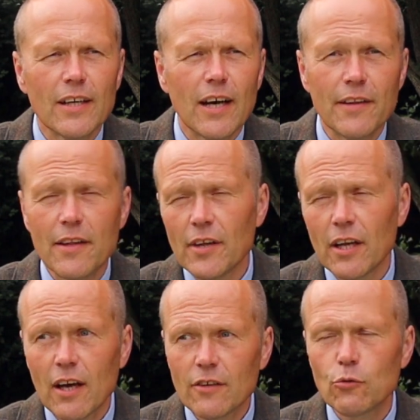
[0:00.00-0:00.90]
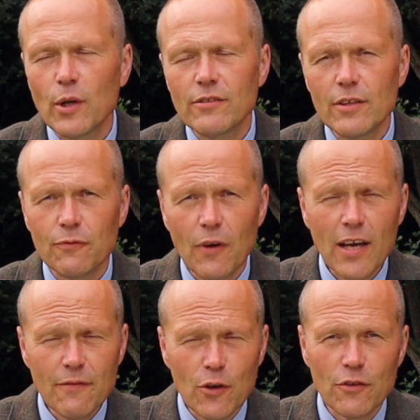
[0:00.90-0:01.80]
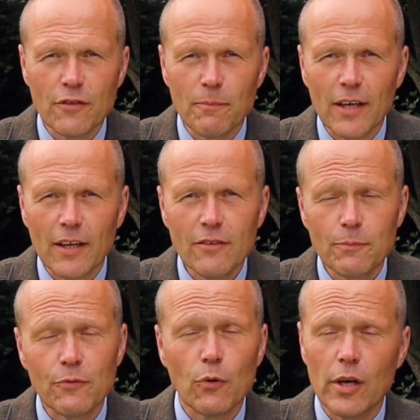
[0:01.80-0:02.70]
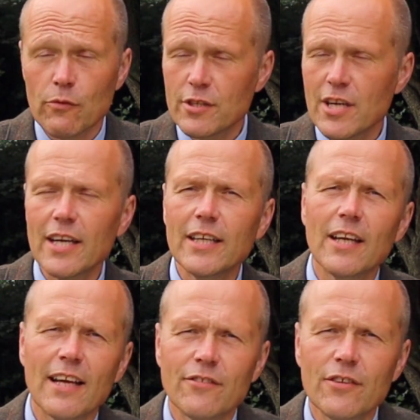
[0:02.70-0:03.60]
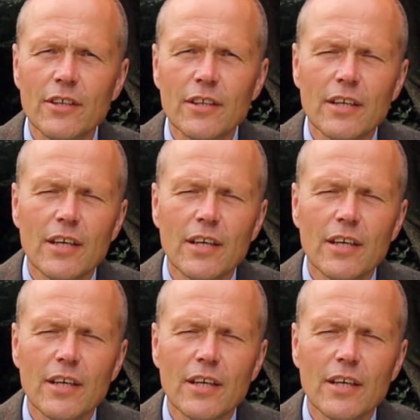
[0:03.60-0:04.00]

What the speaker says: And then the last 25 years of my life, before I retired last year,